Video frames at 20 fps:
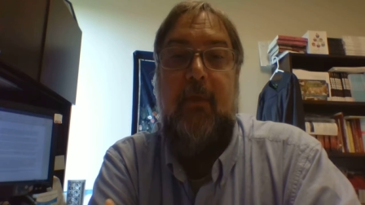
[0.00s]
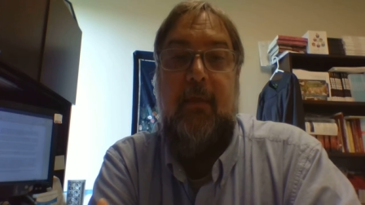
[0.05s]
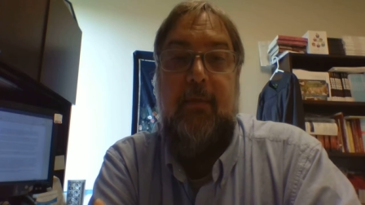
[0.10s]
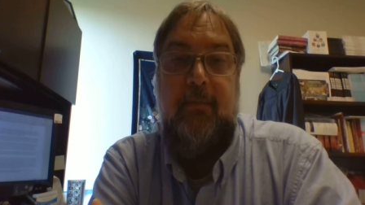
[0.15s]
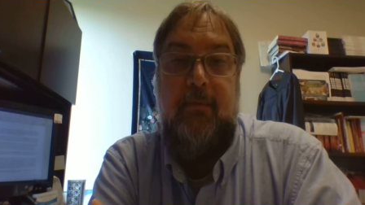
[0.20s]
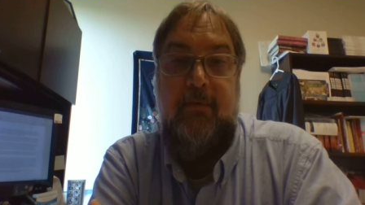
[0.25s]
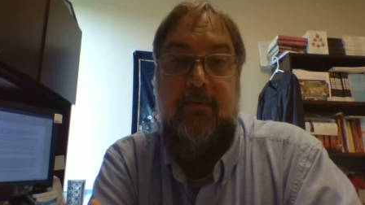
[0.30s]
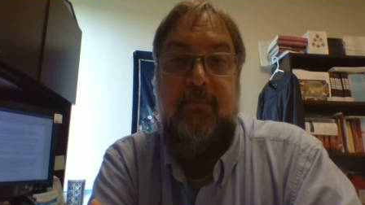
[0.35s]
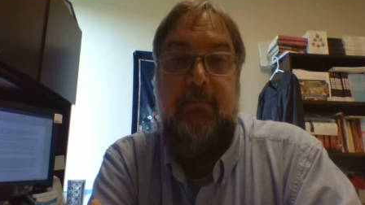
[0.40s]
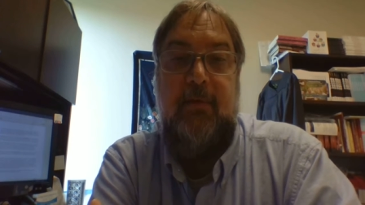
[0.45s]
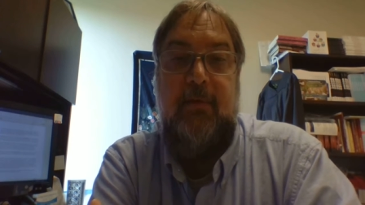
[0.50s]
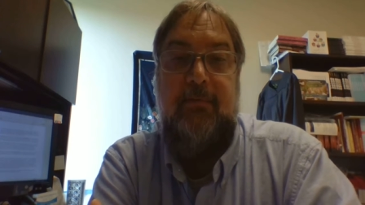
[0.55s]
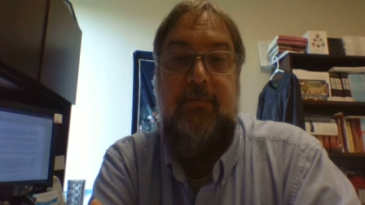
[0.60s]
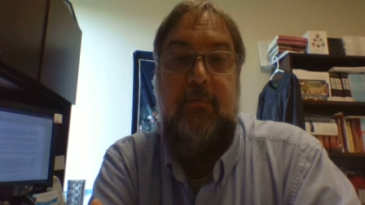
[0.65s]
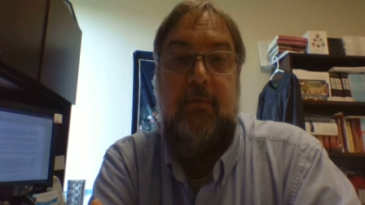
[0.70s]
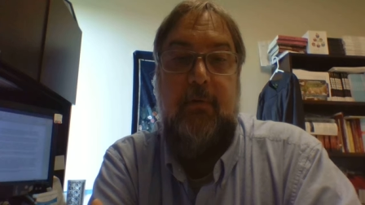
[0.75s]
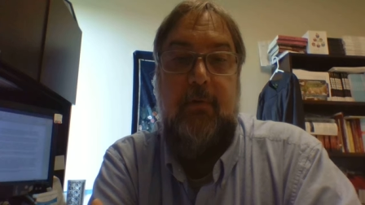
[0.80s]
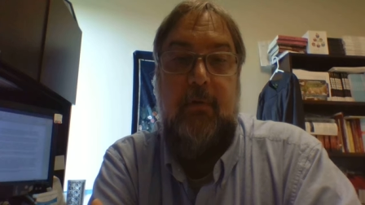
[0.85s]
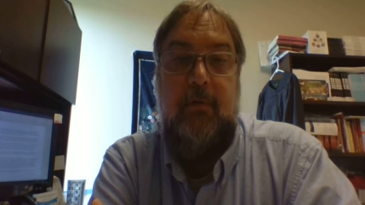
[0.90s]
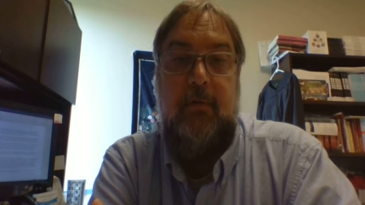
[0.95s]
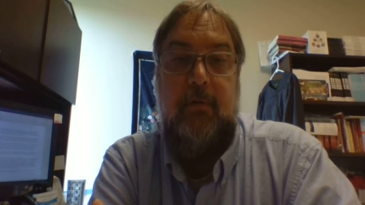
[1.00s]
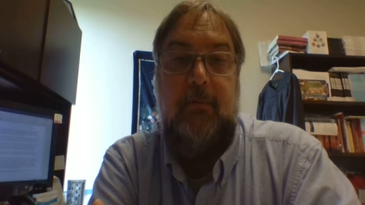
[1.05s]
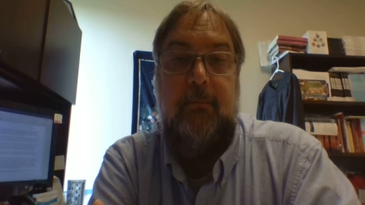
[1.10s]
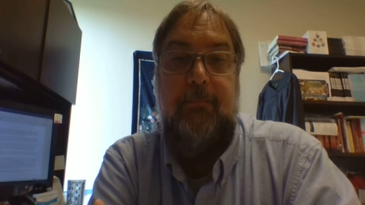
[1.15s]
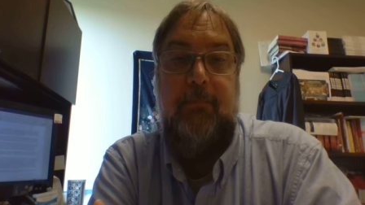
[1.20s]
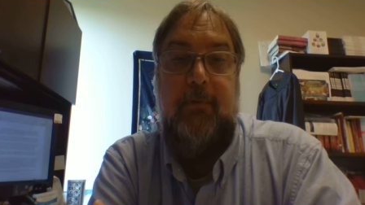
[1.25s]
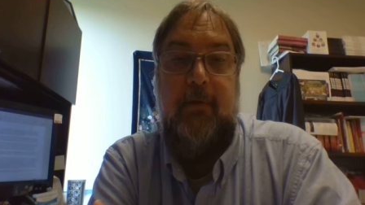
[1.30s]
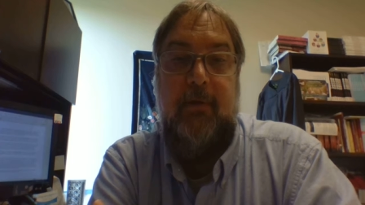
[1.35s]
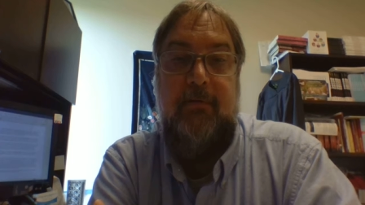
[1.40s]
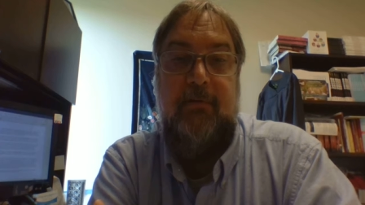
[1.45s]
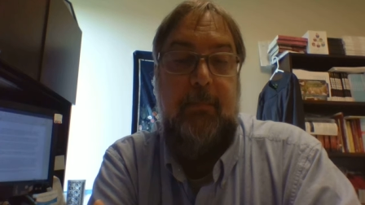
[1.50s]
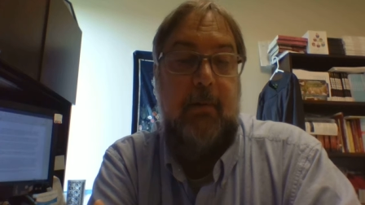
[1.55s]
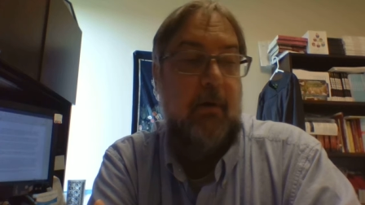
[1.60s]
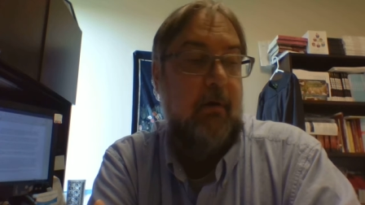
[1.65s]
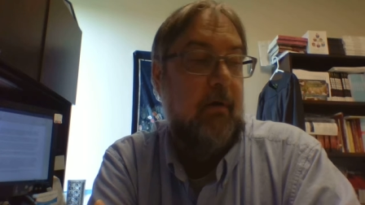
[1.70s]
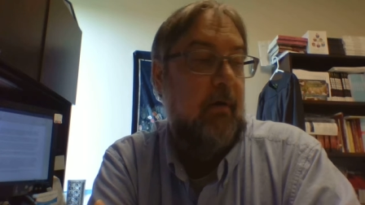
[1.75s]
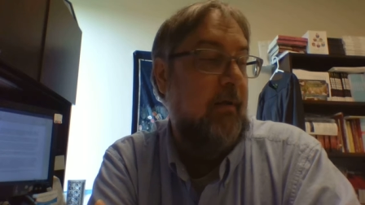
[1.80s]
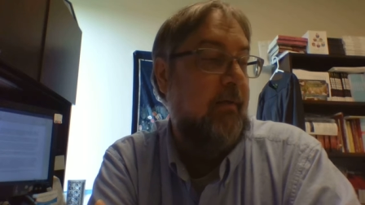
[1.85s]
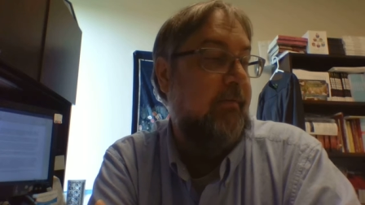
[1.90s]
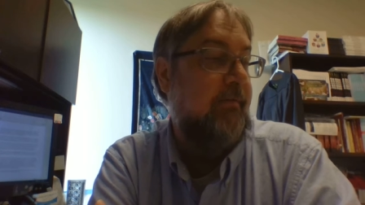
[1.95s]
these mystical
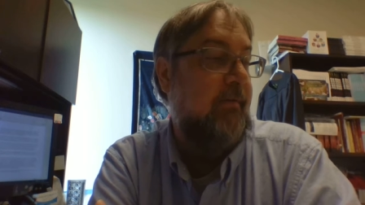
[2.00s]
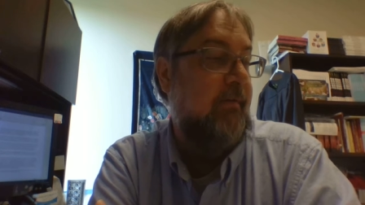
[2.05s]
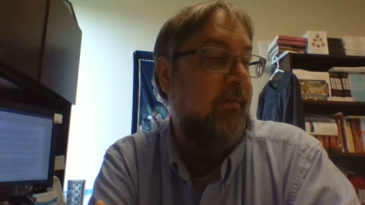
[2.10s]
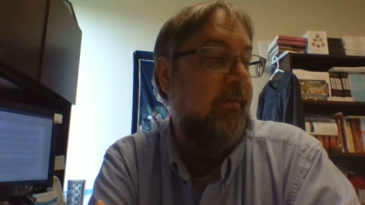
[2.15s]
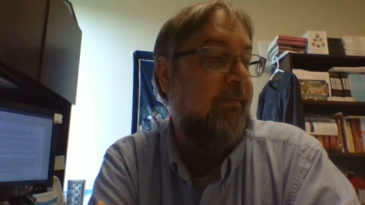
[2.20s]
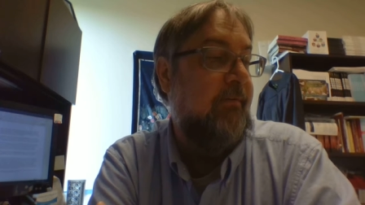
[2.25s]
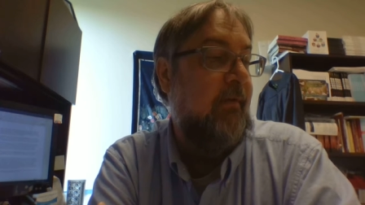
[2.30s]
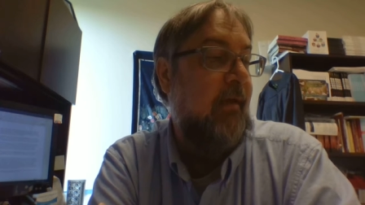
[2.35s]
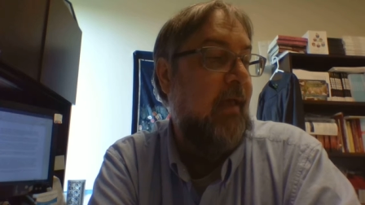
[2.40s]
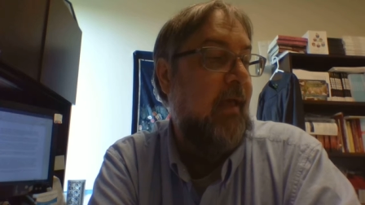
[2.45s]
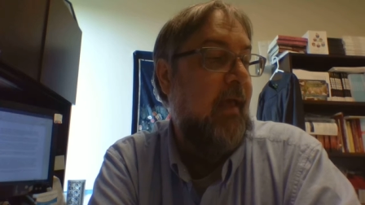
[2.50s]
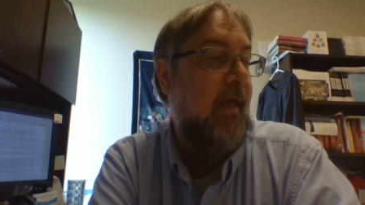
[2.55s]
experiences.